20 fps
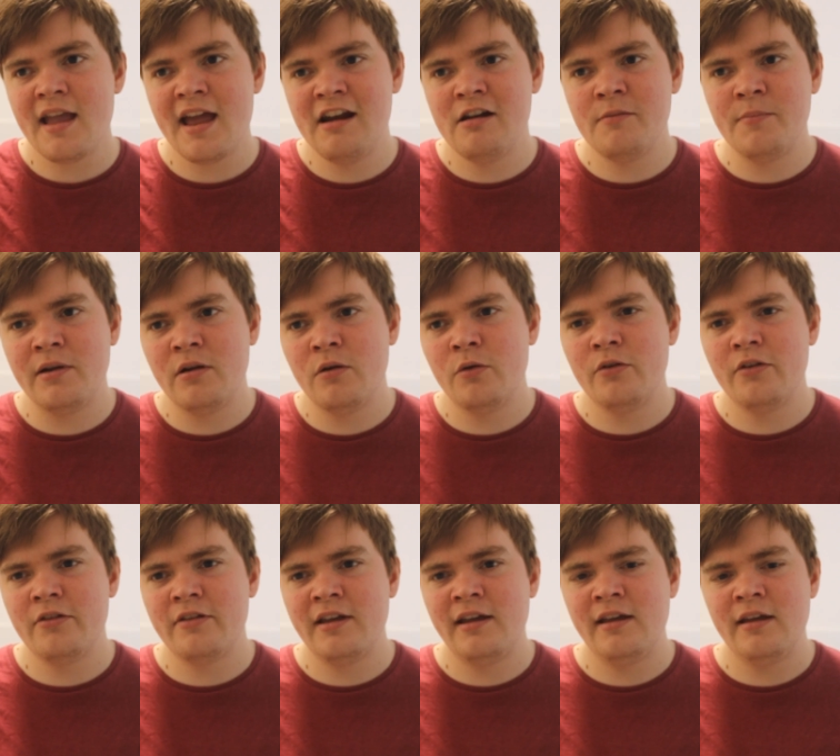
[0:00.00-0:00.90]
and it'd be cool
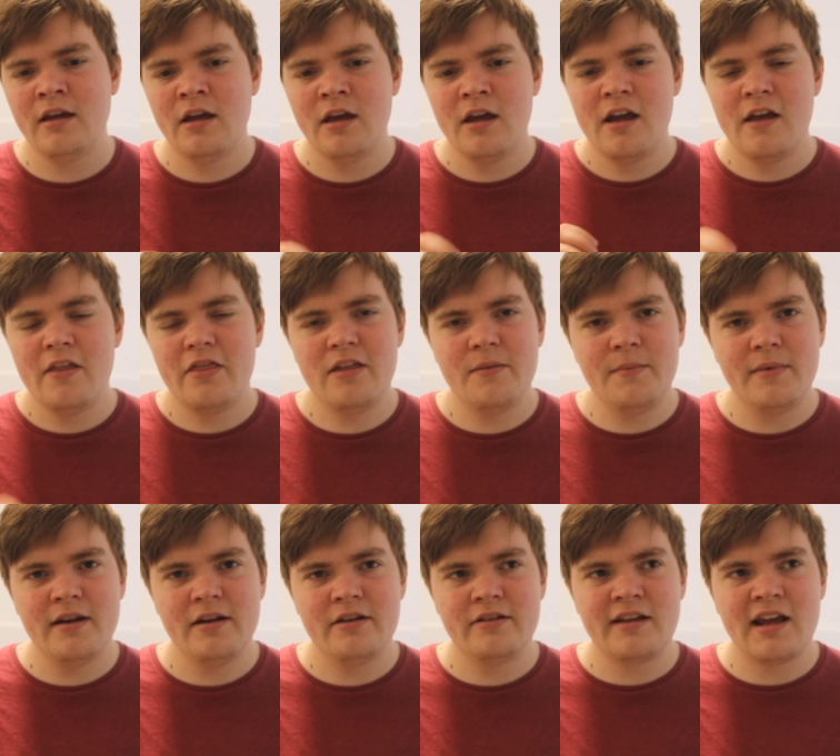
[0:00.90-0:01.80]
to see the
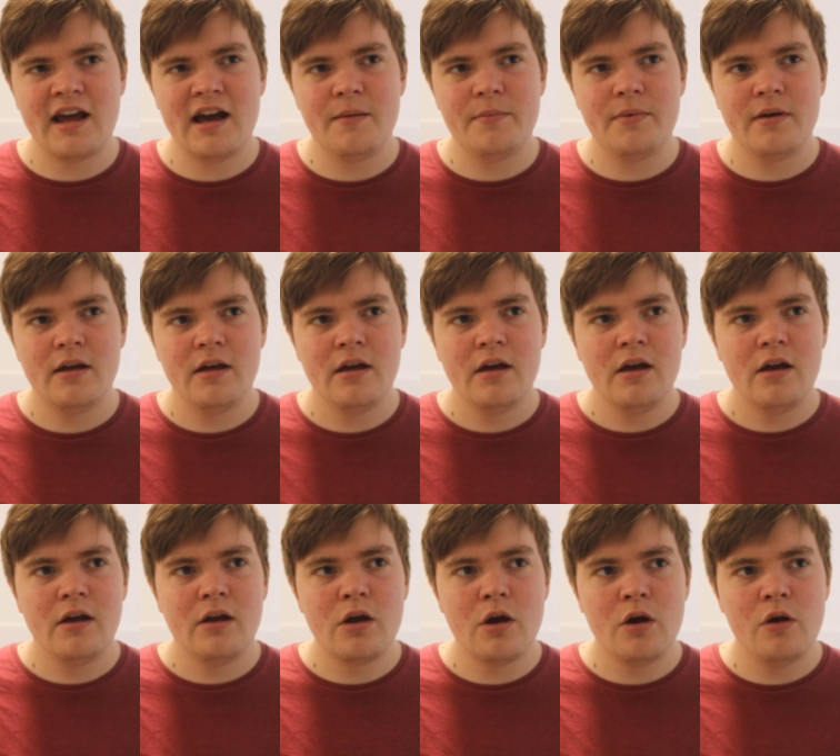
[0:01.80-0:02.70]
Minish Cap
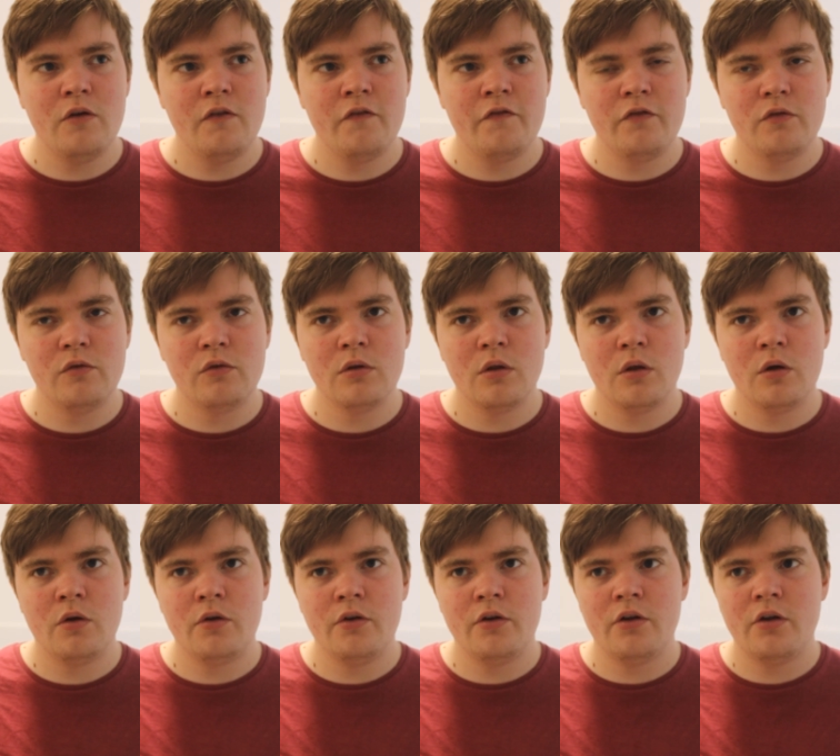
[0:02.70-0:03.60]
go
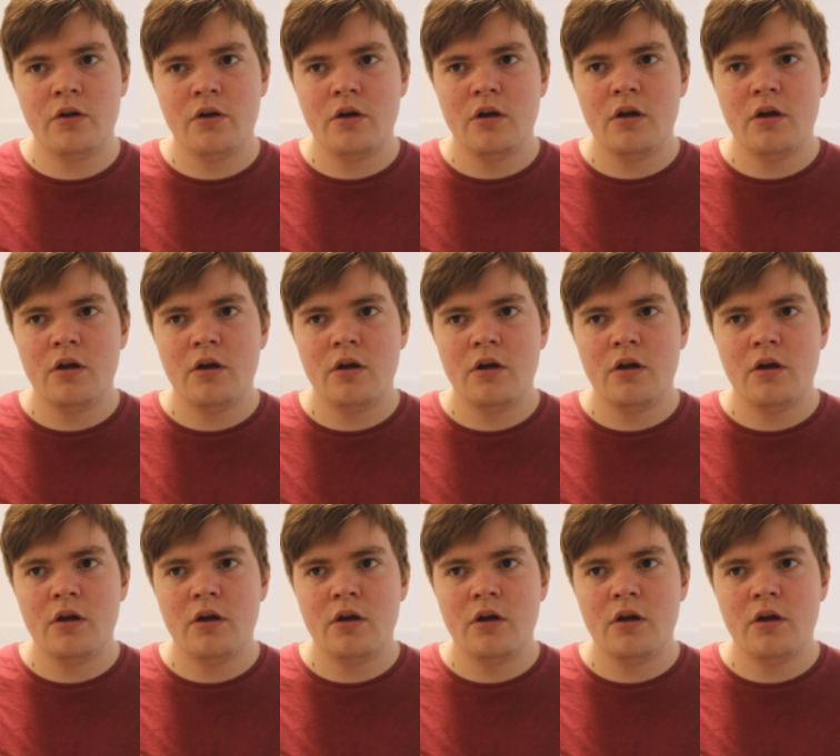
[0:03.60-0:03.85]
full